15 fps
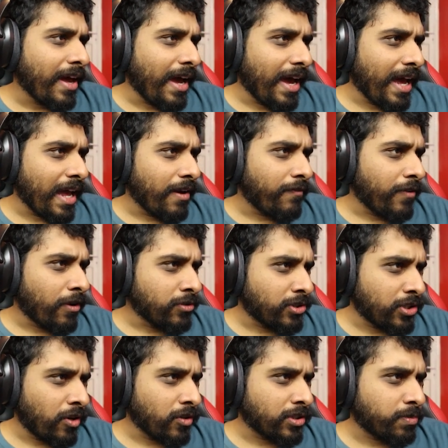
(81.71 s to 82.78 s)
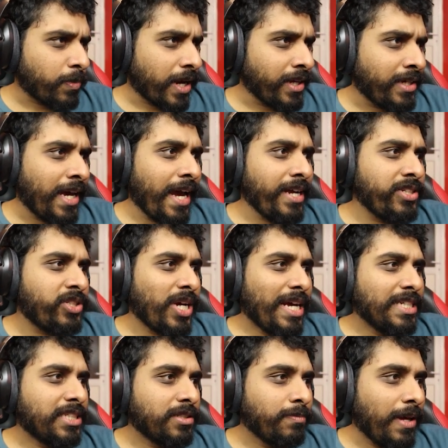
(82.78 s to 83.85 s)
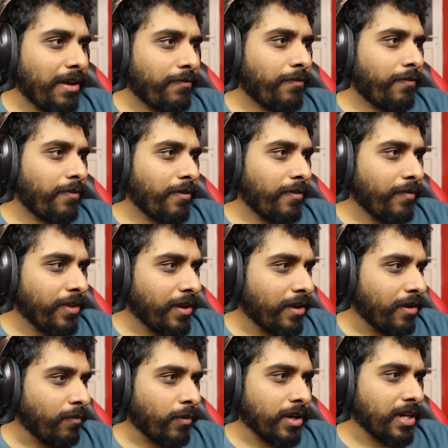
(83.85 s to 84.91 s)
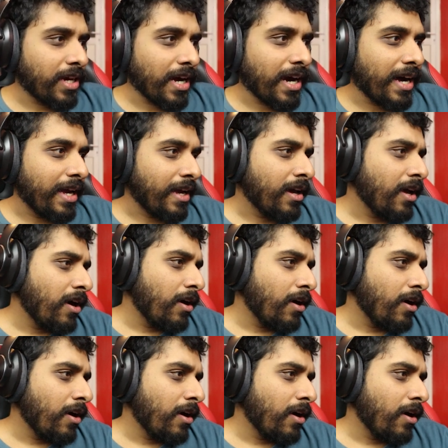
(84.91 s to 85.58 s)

AFL jokes by KJ Smith. What a guy.